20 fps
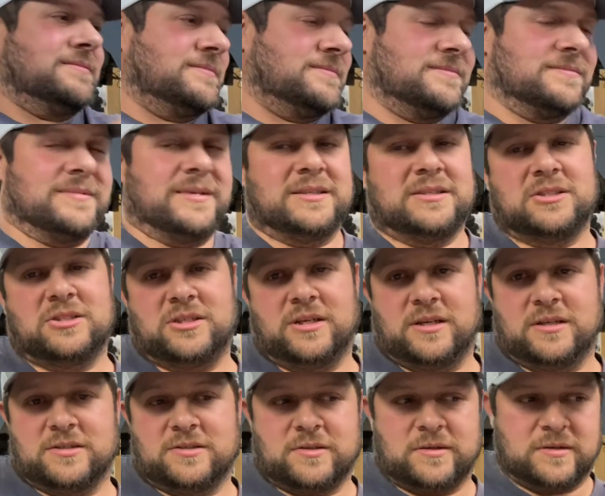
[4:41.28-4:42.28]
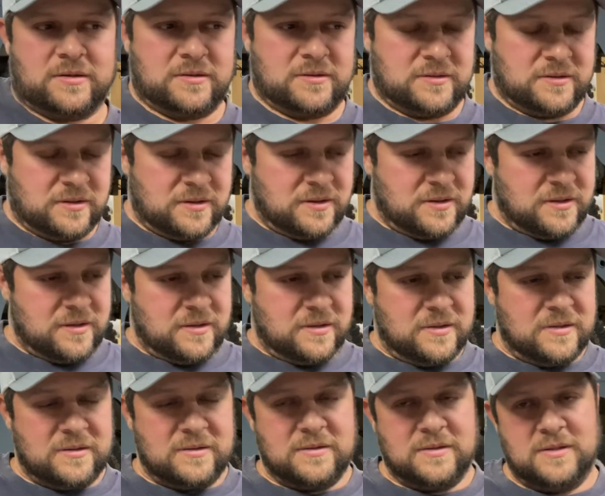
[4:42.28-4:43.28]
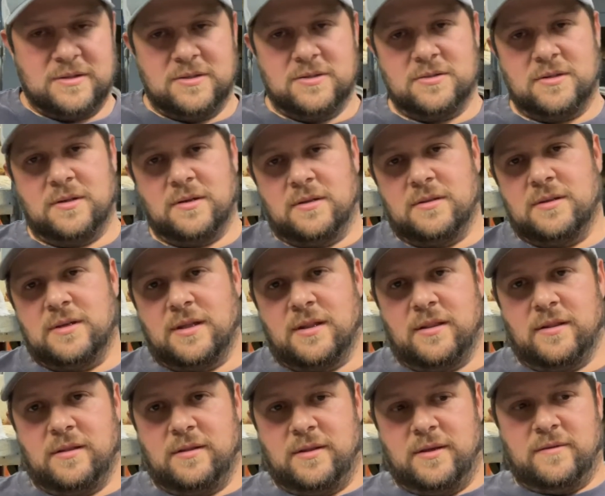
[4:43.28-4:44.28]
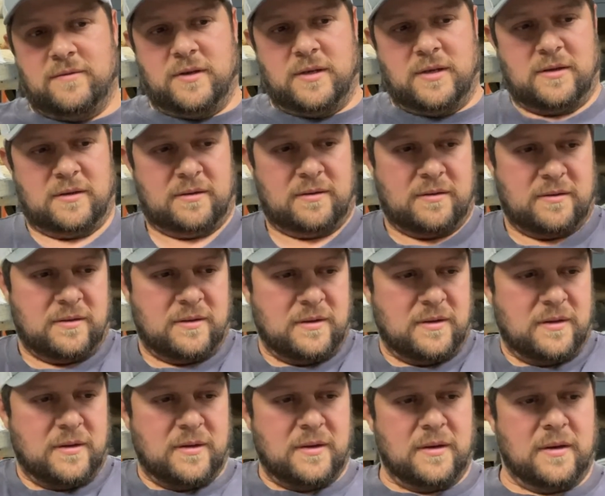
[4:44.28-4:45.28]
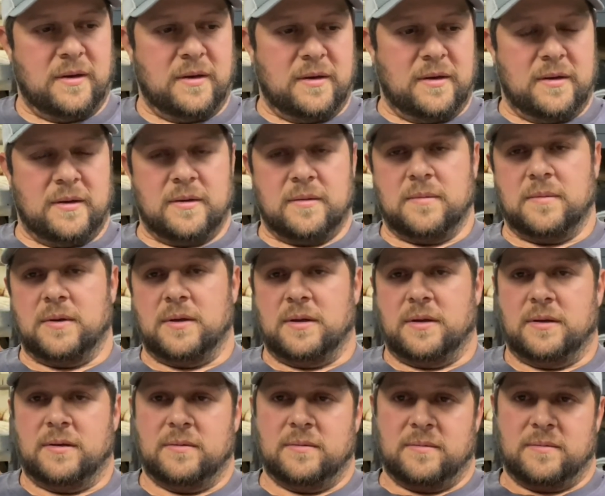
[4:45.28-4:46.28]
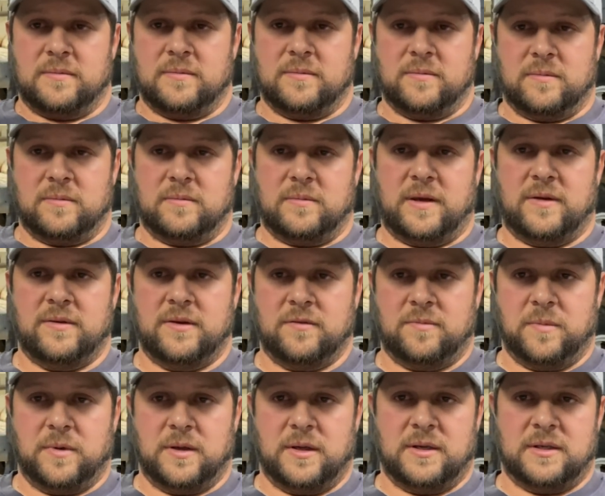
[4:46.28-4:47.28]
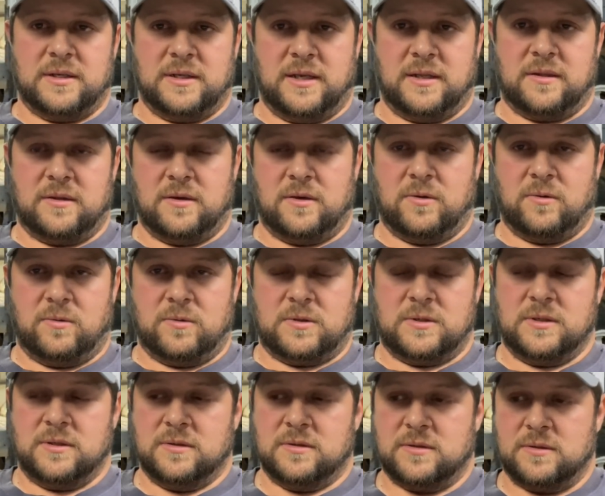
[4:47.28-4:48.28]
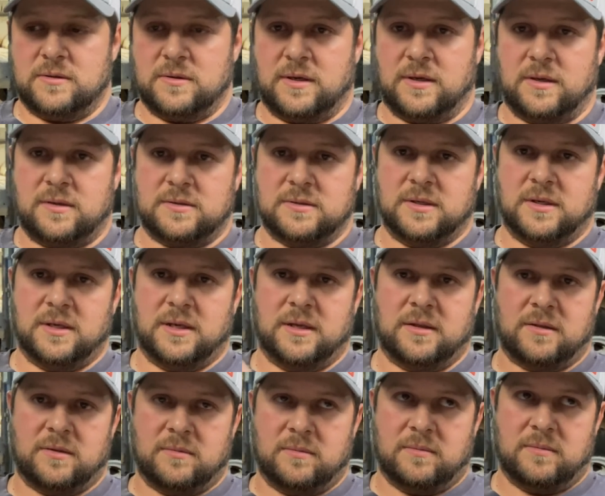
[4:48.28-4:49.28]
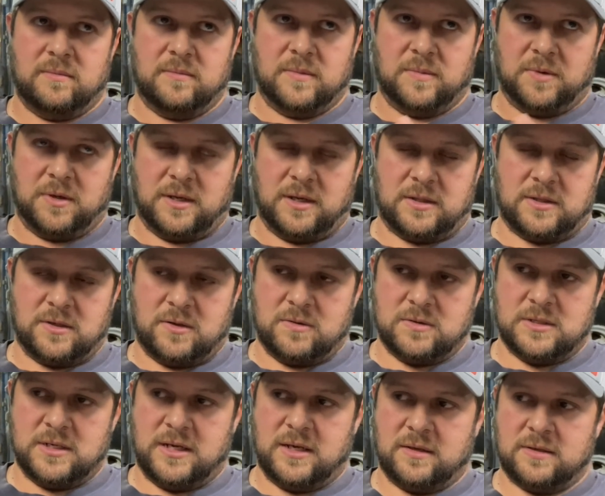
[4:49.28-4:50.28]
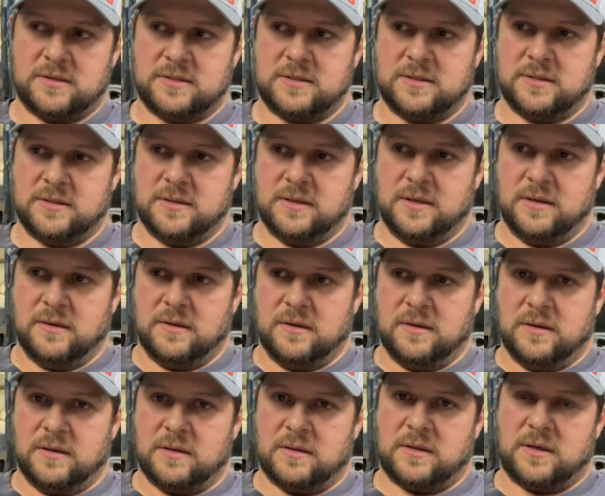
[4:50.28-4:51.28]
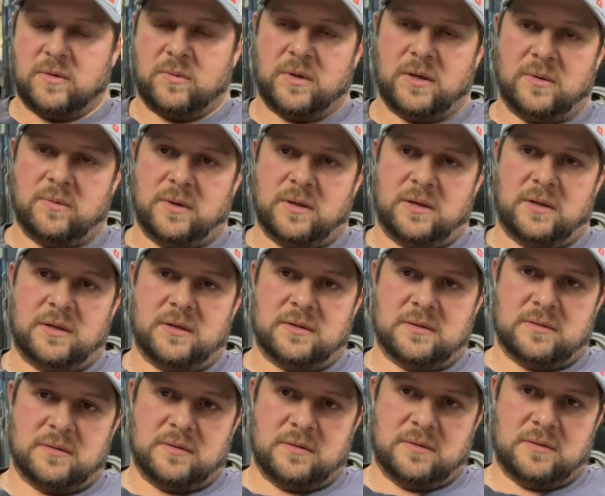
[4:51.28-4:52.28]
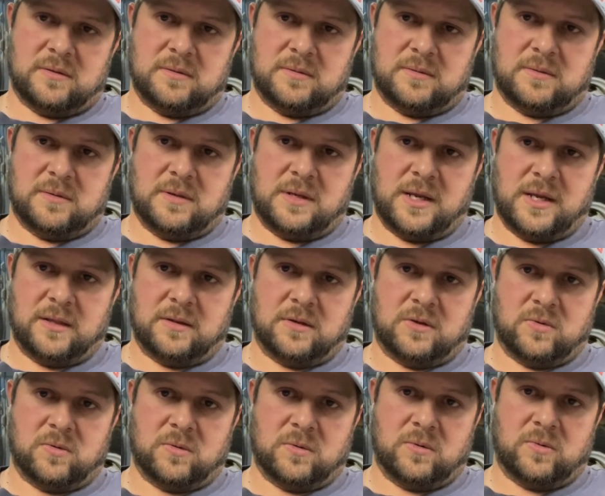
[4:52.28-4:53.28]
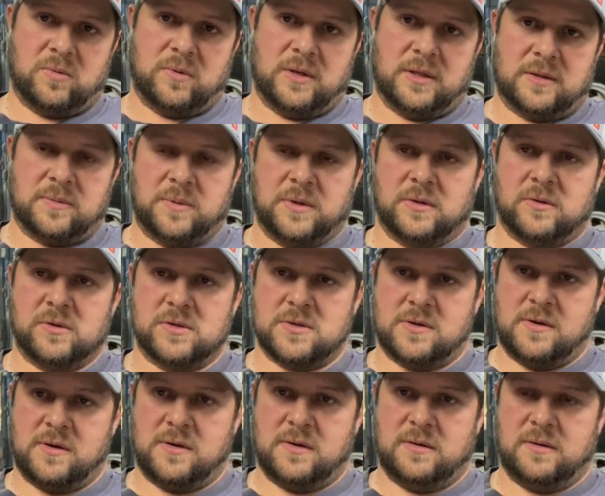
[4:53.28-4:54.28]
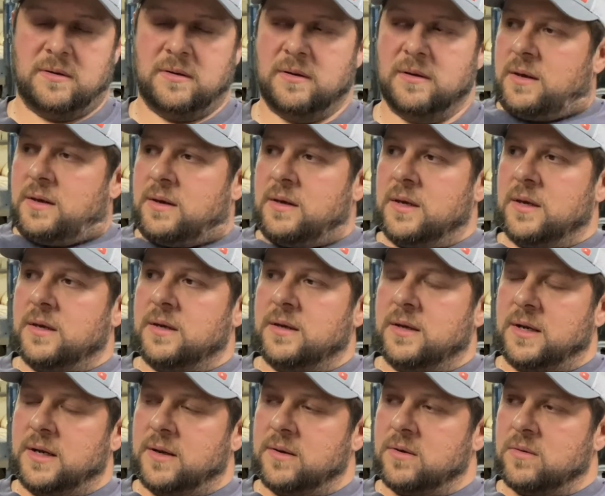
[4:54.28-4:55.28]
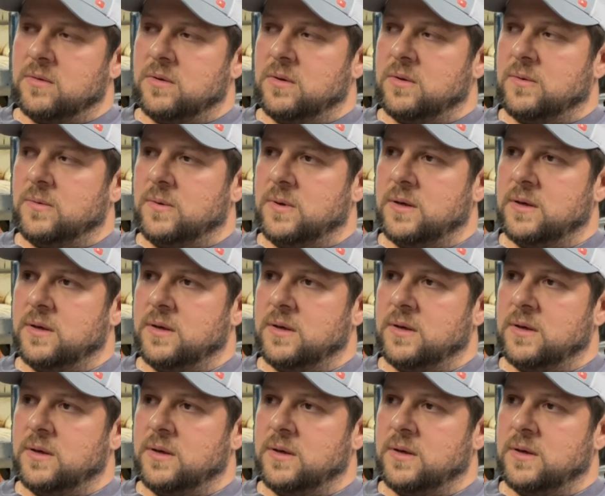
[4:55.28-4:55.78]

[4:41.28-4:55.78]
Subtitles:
That's Chester. He's usually not that loving, but I have enough money to get those, so I'm gonna get those next. That way we can hang the door when we get the pillars on. And I don't know